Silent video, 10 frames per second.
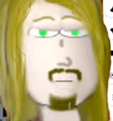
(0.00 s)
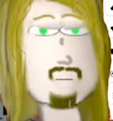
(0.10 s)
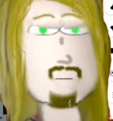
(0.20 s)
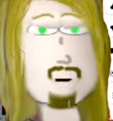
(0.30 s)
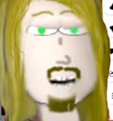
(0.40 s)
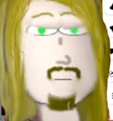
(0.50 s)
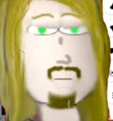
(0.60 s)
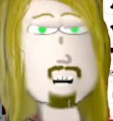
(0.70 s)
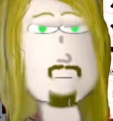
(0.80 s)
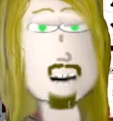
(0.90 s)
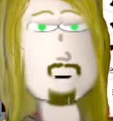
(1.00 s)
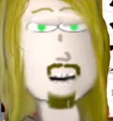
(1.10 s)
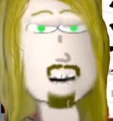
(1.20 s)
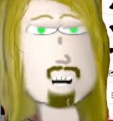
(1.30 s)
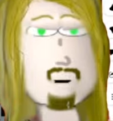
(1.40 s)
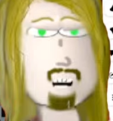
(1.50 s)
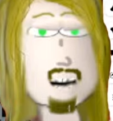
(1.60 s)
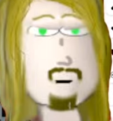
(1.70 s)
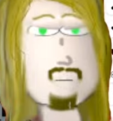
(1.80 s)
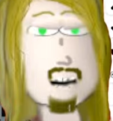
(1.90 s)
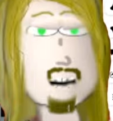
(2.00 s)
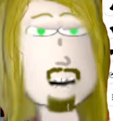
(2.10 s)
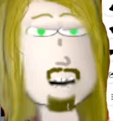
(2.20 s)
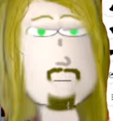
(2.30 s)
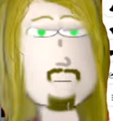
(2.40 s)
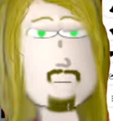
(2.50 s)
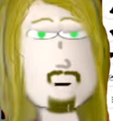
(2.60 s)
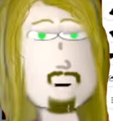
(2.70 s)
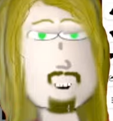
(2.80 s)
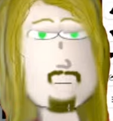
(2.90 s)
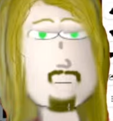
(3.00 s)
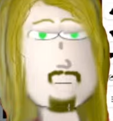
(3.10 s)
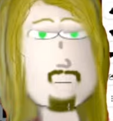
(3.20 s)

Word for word: conquered the Ottoman Empire for the Jews.